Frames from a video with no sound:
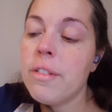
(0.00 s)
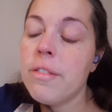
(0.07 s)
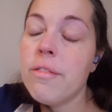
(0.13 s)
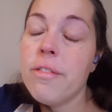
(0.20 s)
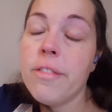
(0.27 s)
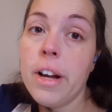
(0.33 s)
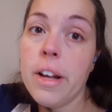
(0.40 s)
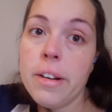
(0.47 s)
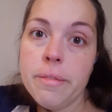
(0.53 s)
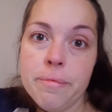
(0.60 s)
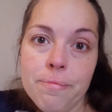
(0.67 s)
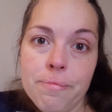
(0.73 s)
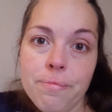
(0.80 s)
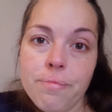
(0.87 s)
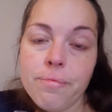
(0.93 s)
and fun.
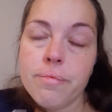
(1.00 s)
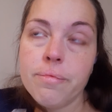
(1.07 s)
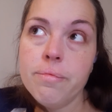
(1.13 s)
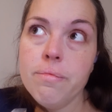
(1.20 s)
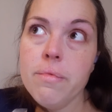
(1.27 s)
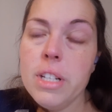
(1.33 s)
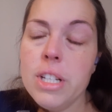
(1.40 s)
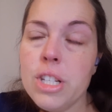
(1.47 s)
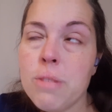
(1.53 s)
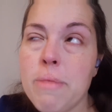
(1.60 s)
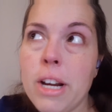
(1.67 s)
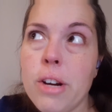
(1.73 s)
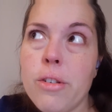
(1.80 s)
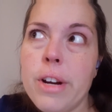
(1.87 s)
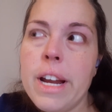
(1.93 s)
It's my
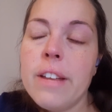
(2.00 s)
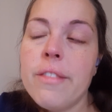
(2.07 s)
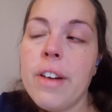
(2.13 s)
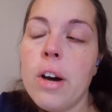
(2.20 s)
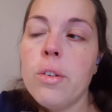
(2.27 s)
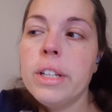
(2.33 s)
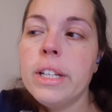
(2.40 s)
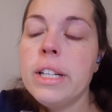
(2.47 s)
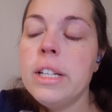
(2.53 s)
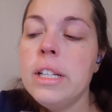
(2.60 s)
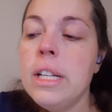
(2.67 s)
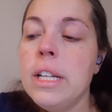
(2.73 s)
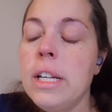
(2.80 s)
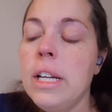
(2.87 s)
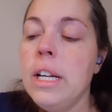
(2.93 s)
creative outlet
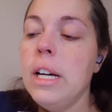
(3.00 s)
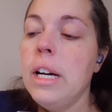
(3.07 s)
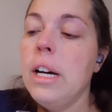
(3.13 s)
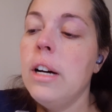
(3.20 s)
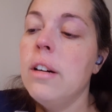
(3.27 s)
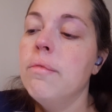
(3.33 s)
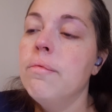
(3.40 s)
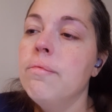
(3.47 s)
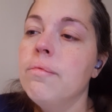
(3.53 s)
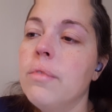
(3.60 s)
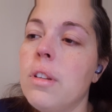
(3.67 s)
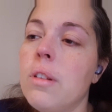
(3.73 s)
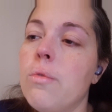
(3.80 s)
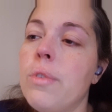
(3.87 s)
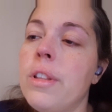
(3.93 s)

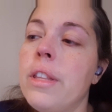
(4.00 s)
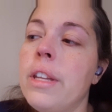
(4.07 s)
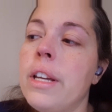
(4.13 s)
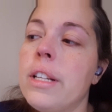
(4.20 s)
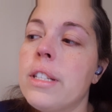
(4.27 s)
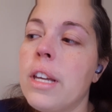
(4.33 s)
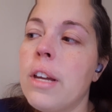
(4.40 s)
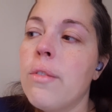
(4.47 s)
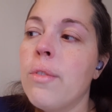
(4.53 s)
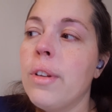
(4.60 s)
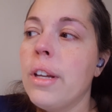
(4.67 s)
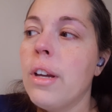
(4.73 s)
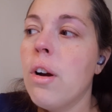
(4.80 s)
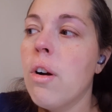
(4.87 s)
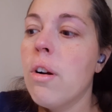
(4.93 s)
when things get
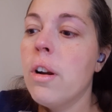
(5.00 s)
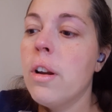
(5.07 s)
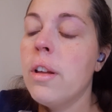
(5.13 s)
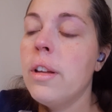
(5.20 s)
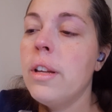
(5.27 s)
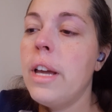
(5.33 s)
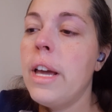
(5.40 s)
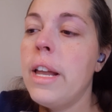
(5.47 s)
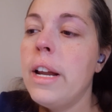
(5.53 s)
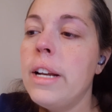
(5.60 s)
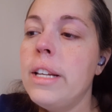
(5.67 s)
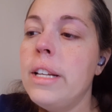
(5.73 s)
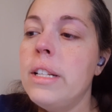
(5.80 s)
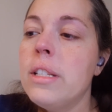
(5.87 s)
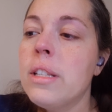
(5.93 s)
really hard and I
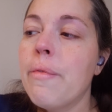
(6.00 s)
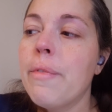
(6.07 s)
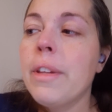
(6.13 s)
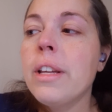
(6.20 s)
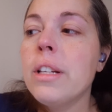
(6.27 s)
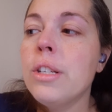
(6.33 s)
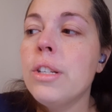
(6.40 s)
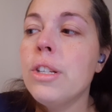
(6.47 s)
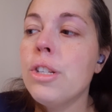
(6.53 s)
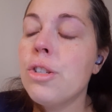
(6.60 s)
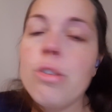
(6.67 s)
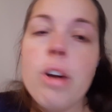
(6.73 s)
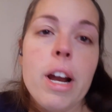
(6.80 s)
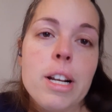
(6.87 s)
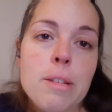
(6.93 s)
need something to
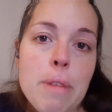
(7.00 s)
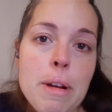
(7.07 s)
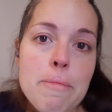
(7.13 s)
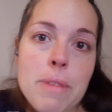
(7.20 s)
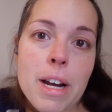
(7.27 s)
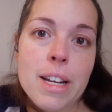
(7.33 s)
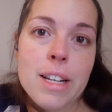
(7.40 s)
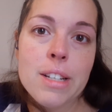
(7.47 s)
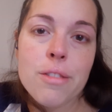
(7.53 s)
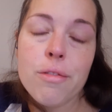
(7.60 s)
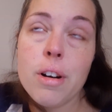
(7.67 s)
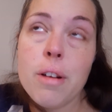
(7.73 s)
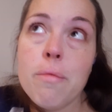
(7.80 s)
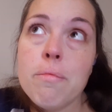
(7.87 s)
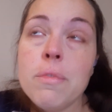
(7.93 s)
distract my mind
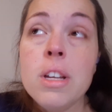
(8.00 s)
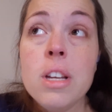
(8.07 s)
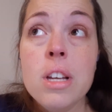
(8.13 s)
from